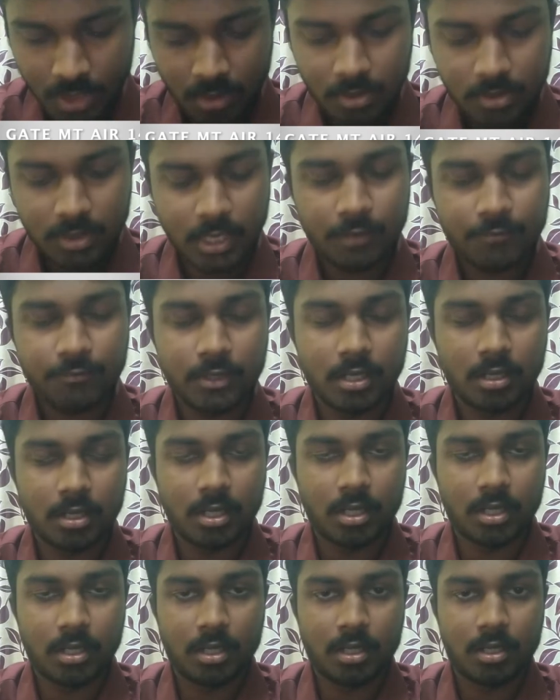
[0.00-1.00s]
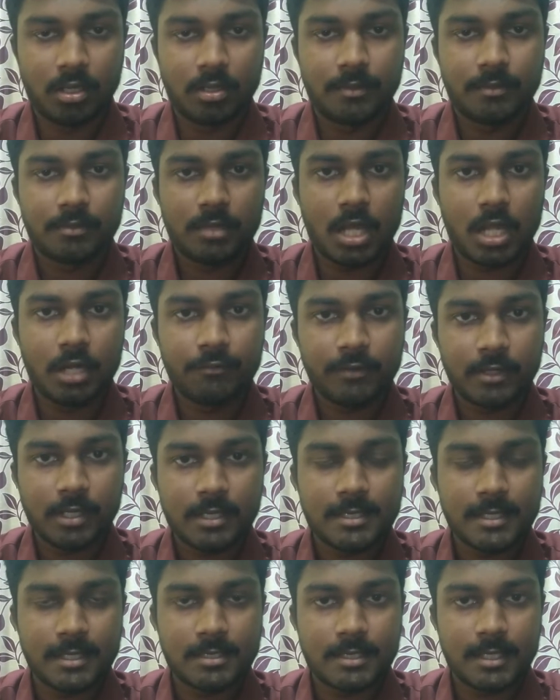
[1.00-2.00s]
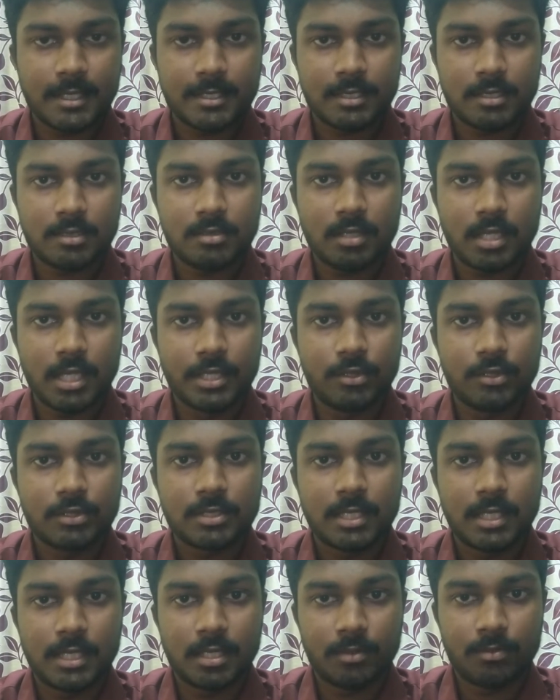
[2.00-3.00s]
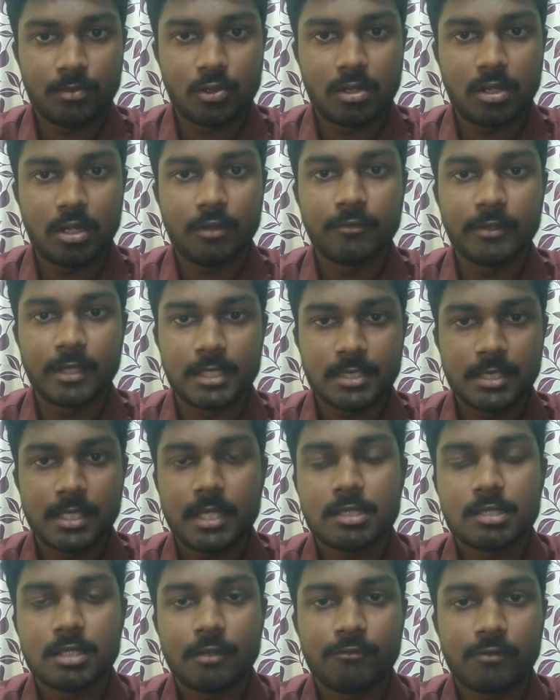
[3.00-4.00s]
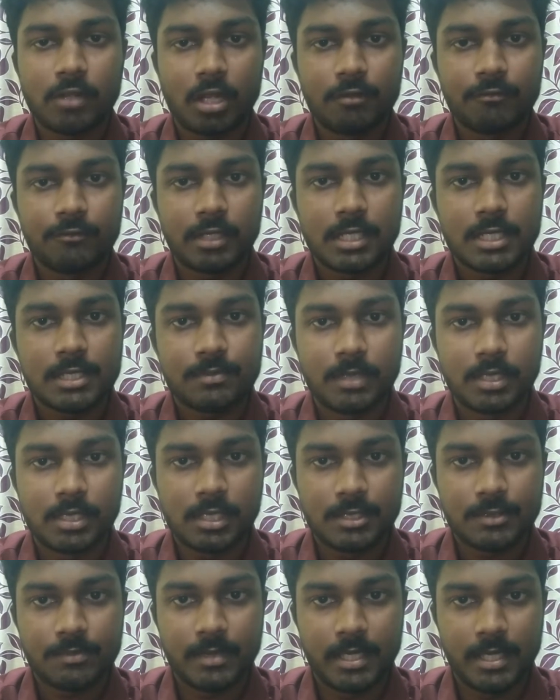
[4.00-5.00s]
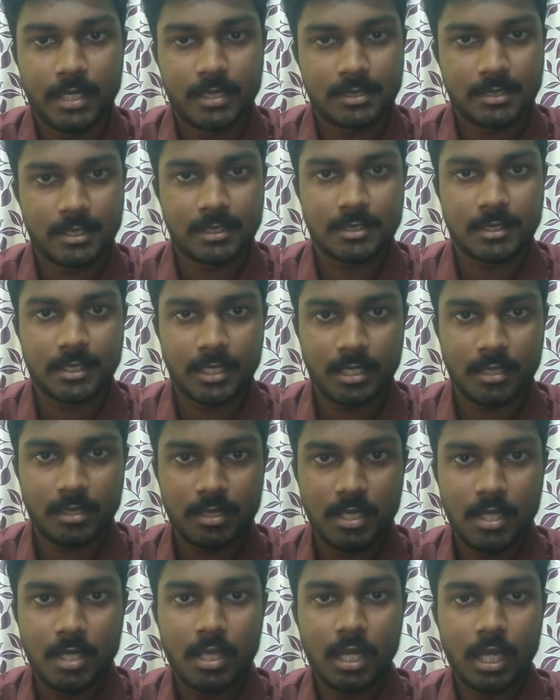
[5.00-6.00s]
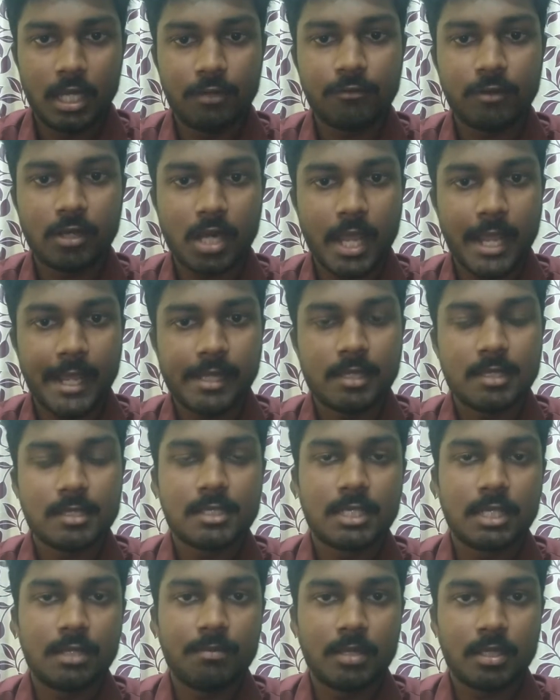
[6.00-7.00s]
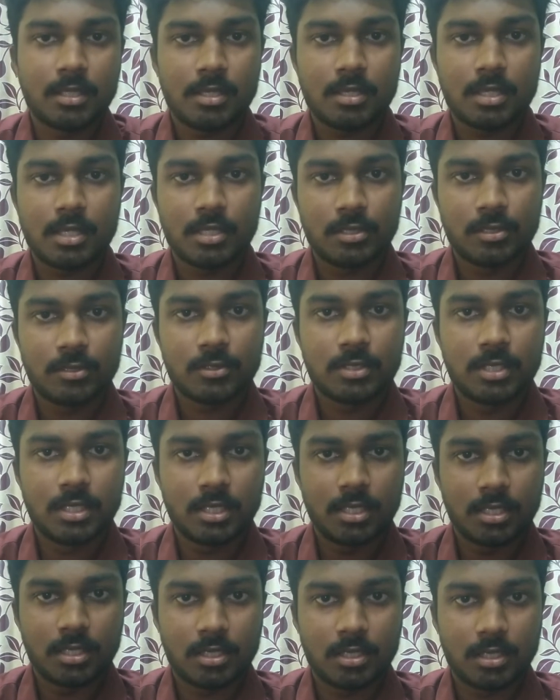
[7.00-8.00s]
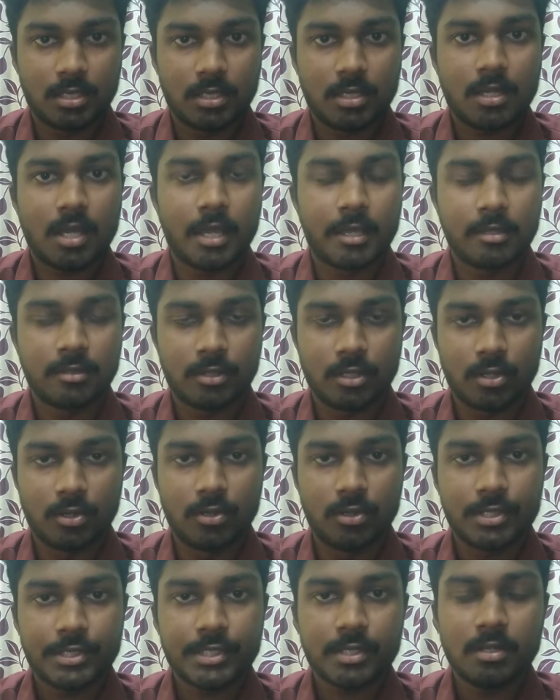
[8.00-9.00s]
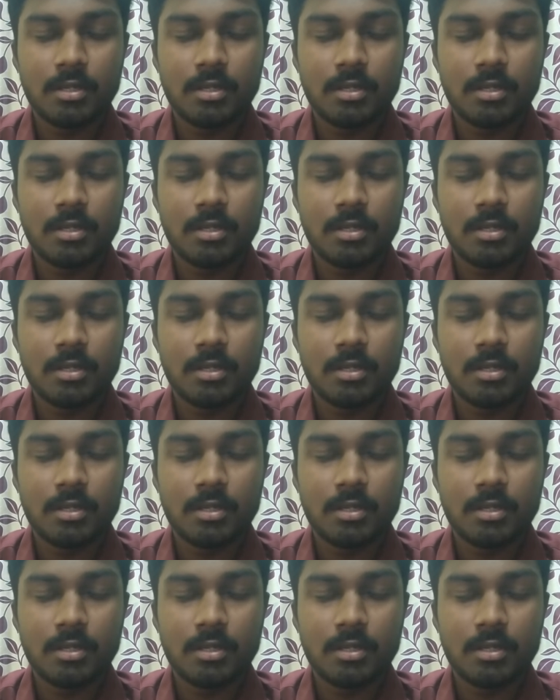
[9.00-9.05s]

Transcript: then for uh, non-ferrous extraction i used the book of extraction of non-ferrous metals by hs ray and for iron and steel making i used ahindra ghosh